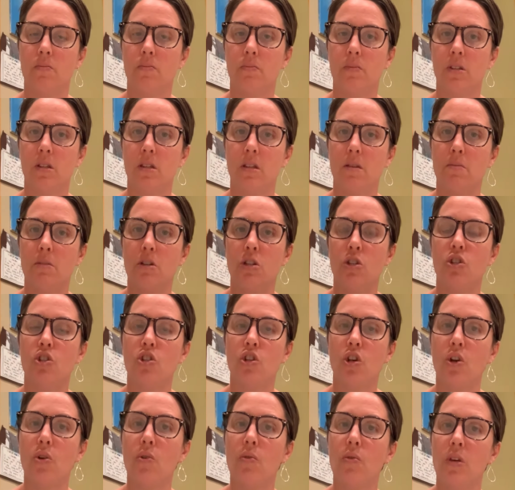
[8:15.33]
So let me
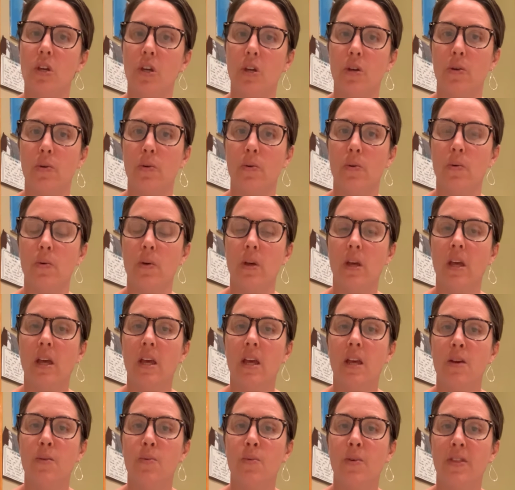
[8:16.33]
show you
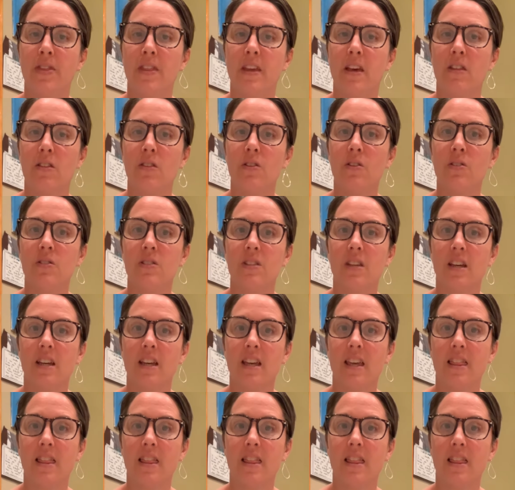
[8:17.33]
what that looks like.